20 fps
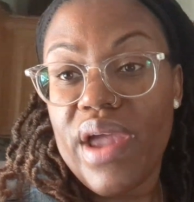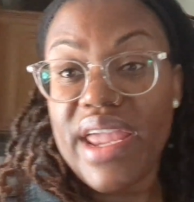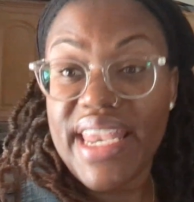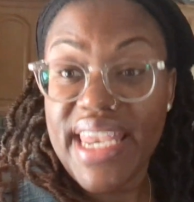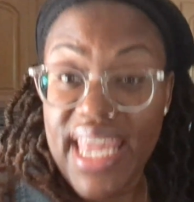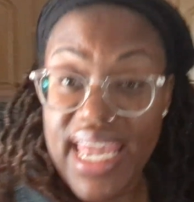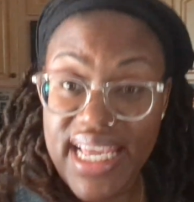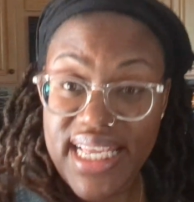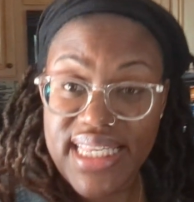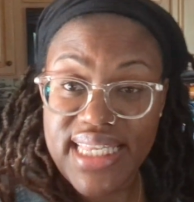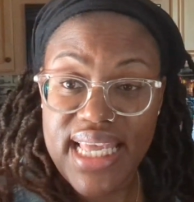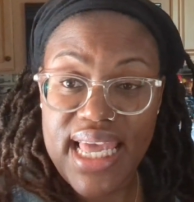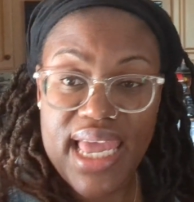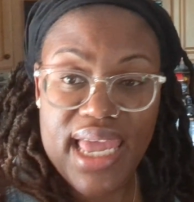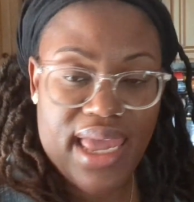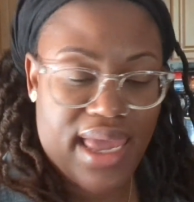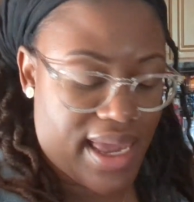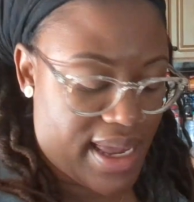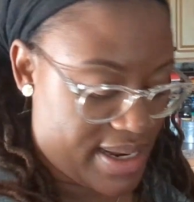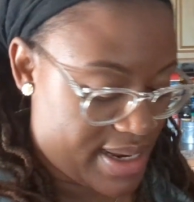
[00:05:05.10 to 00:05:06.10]

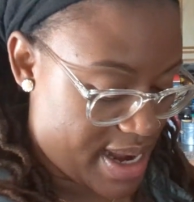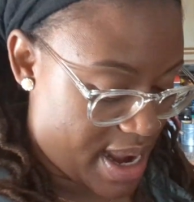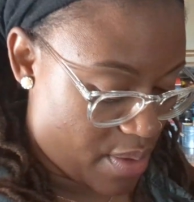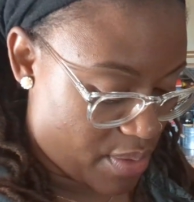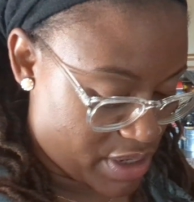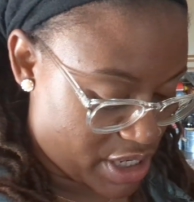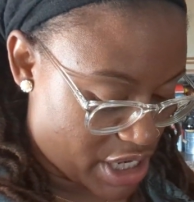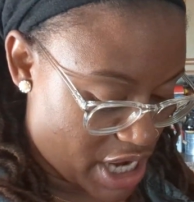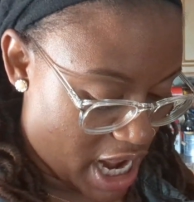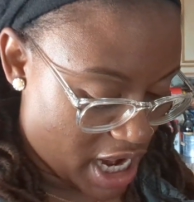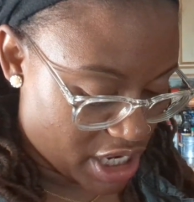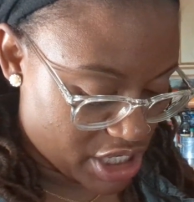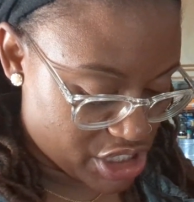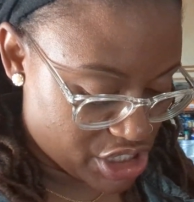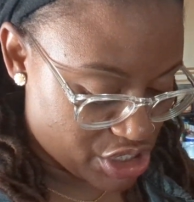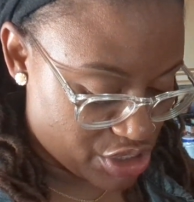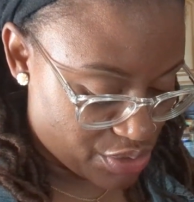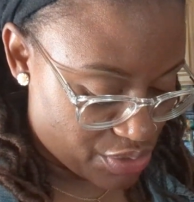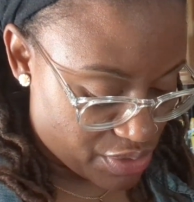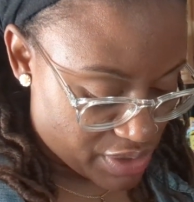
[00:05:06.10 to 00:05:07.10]
Winn-Dixie, and then I went to Dollar
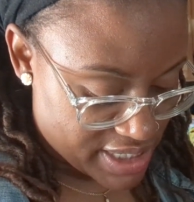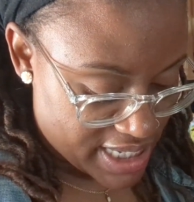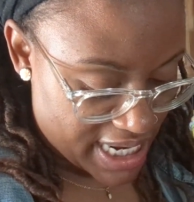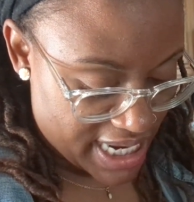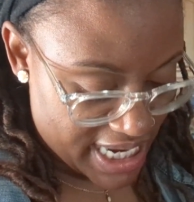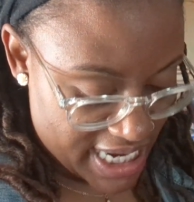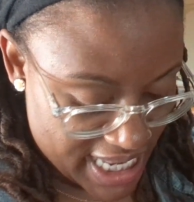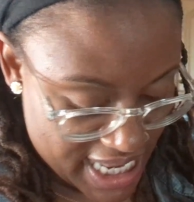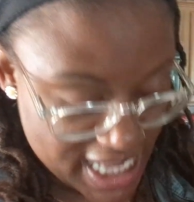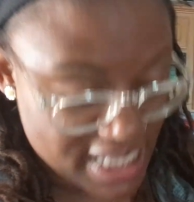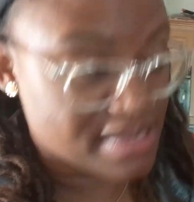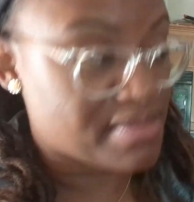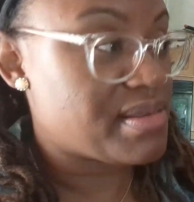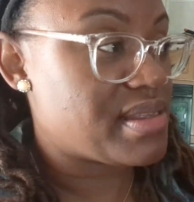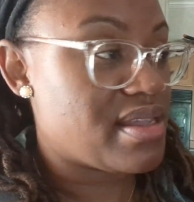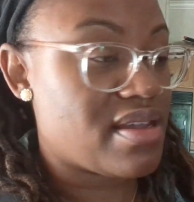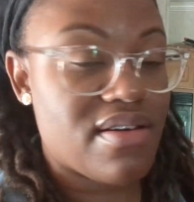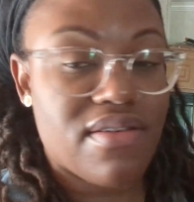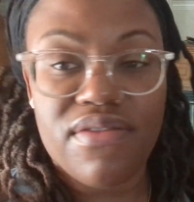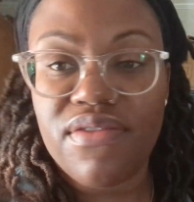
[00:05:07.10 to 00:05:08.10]
General because I needed to get some
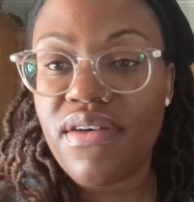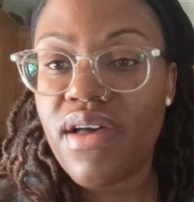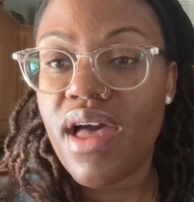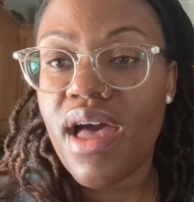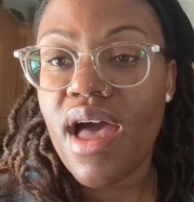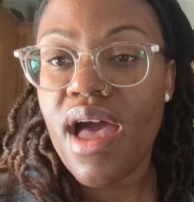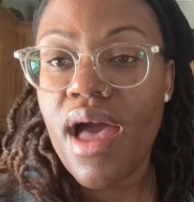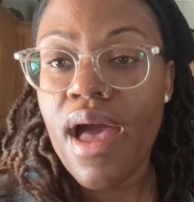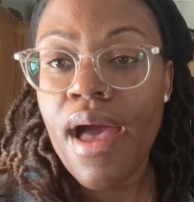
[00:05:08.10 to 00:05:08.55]
stuff.